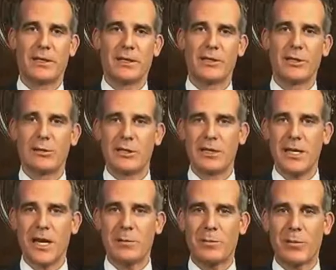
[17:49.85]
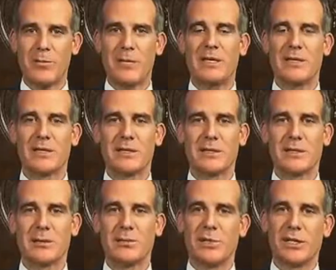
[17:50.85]
So the state permits,
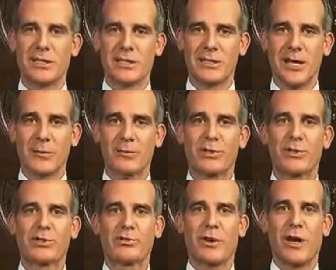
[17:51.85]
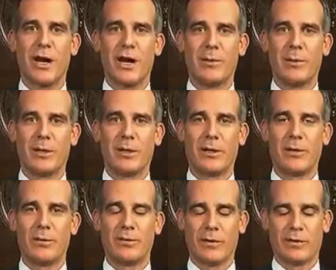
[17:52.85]
but it does not prescribe
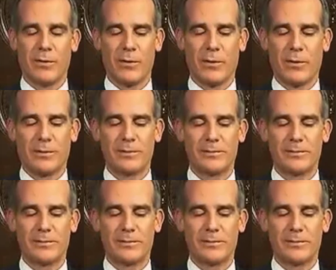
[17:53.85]
moving forward.